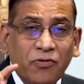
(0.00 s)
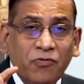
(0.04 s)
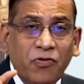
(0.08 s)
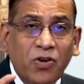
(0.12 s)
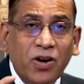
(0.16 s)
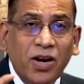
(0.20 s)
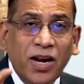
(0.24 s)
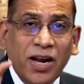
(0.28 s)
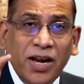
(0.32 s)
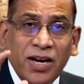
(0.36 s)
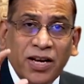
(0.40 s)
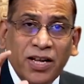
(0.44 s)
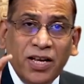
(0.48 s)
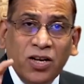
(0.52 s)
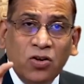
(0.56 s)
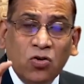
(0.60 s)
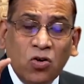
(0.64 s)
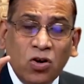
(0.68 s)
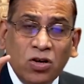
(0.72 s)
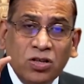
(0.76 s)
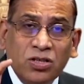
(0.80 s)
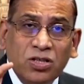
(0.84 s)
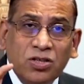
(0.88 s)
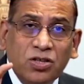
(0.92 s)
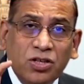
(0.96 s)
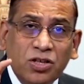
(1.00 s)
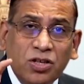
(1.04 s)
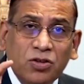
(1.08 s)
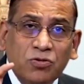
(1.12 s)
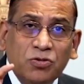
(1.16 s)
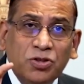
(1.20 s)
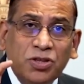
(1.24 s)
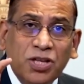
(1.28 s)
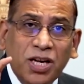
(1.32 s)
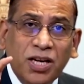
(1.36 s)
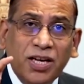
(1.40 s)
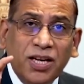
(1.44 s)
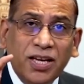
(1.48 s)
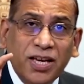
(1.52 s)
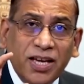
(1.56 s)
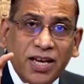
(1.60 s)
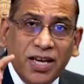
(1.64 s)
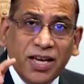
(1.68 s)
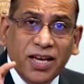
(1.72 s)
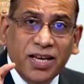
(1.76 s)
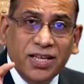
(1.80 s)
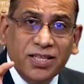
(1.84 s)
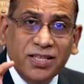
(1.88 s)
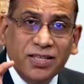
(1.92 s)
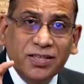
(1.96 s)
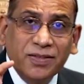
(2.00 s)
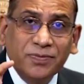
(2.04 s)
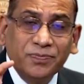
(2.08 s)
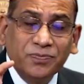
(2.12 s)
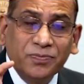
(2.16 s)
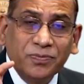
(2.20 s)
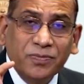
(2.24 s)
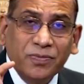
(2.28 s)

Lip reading: for any constitution is